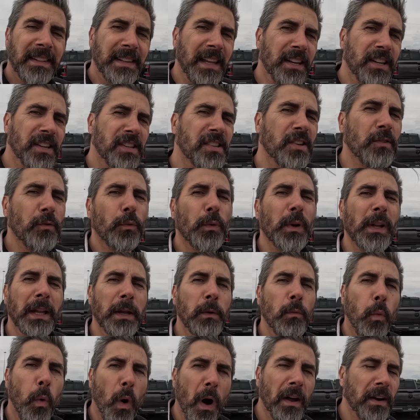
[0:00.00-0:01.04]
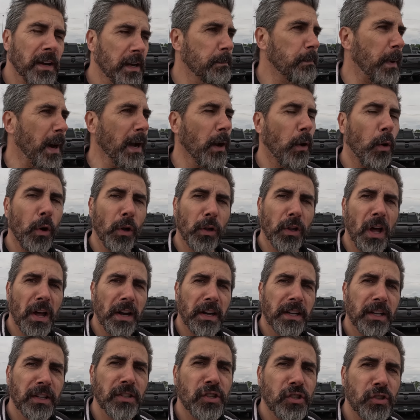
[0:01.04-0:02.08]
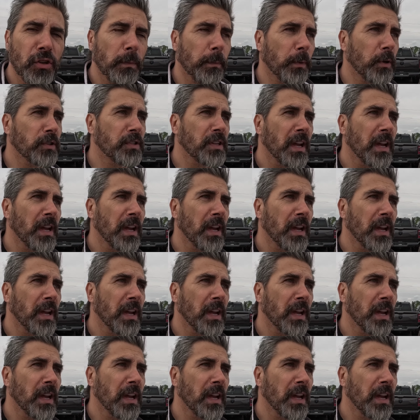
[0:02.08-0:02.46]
that isn't really wanted by a whole lot of consumers